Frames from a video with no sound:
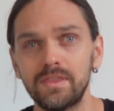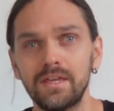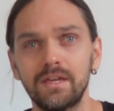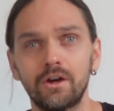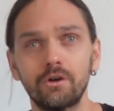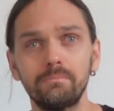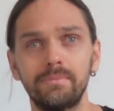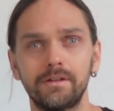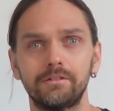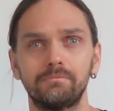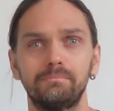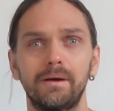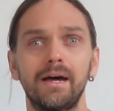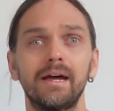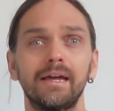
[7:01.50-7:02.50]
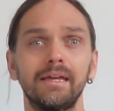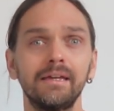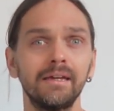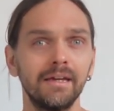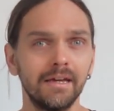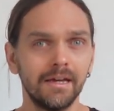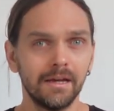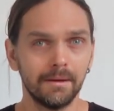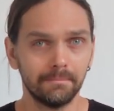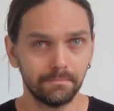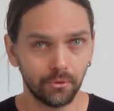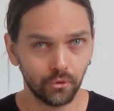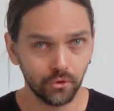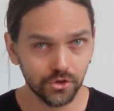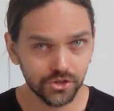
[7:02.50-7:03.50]
the armpits by
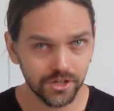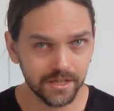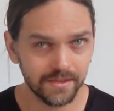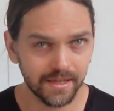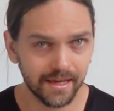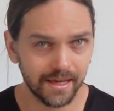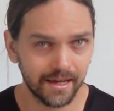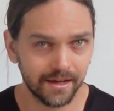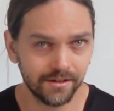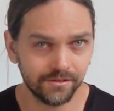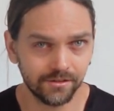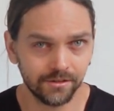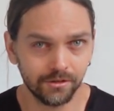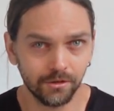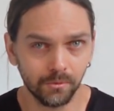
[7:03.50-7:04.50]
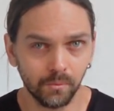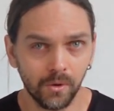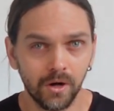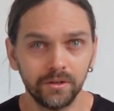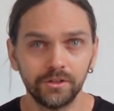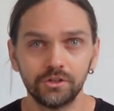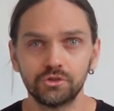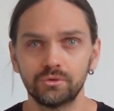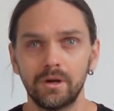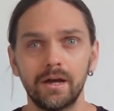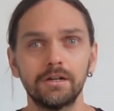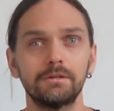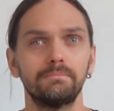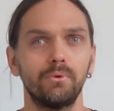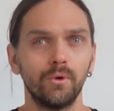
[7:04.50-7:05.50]
pushing the hands into the wall and
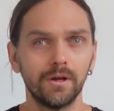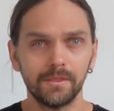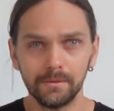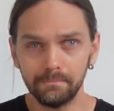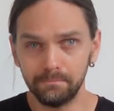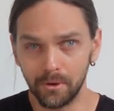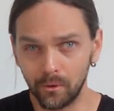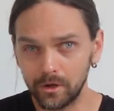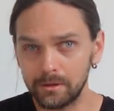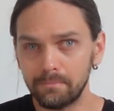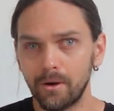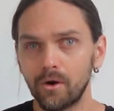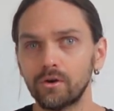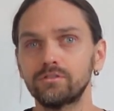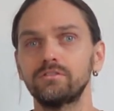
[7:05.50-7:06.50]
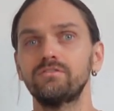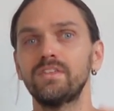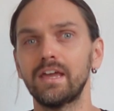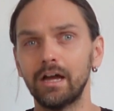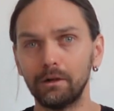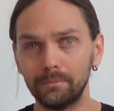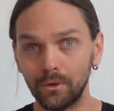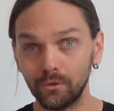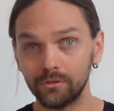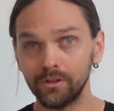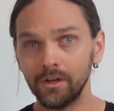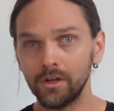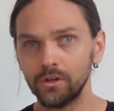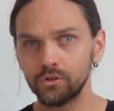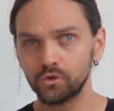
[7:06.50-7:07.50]
trying to point the bony parts of the elbows
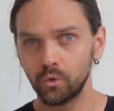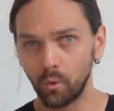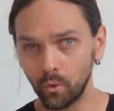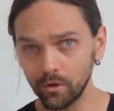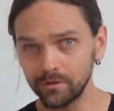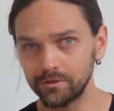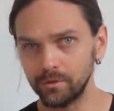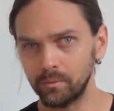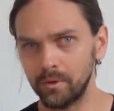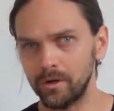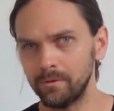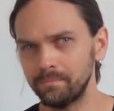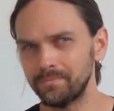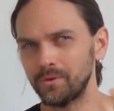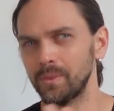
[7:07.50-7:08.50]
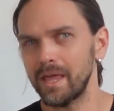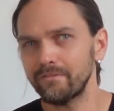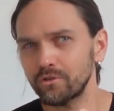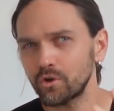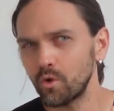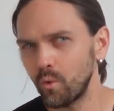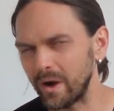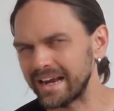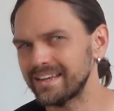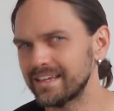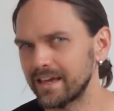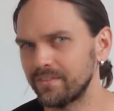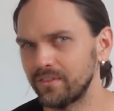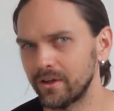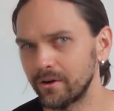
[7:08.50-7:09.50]
towards the wall. You'll never quite
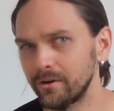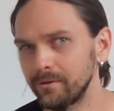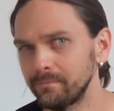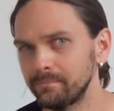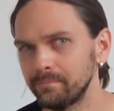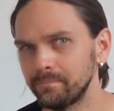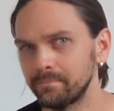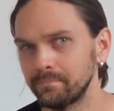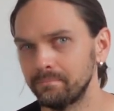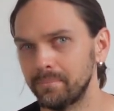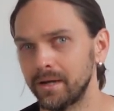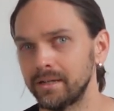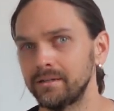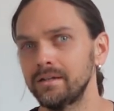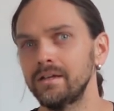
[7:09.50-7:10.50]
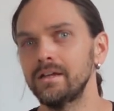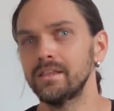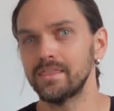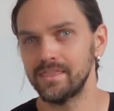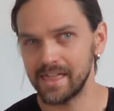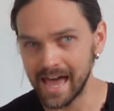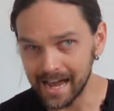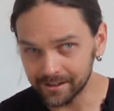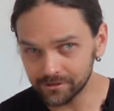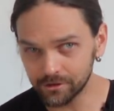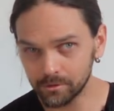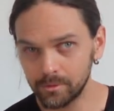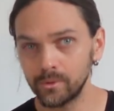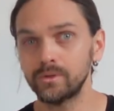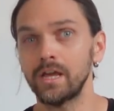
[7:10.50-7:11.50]
get there, but that's
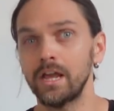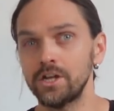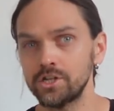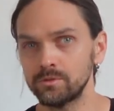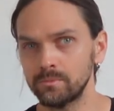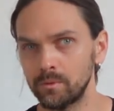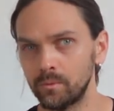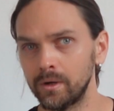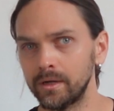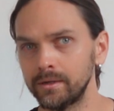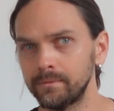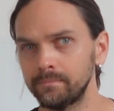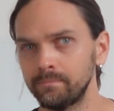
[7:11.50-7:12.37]
the rotation we want.